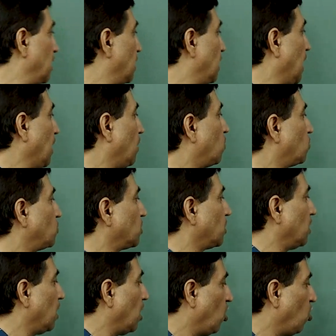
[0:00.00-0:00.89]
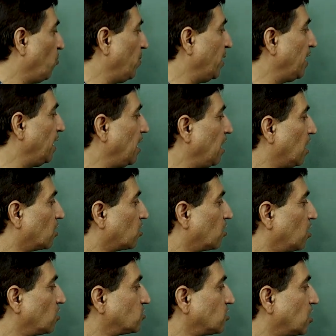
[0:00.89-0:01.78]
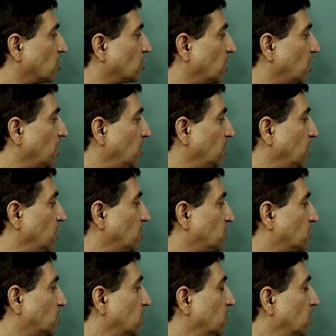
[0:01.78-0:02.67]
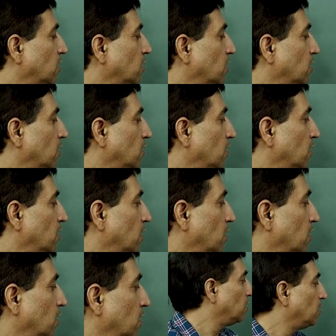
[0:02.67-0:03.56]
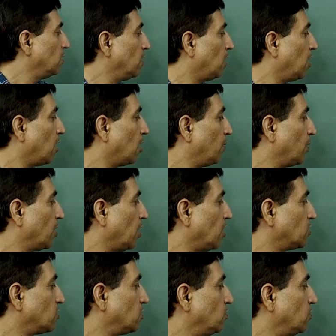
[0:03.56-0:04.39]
nitrogen, how many electrons are there in its orbitals,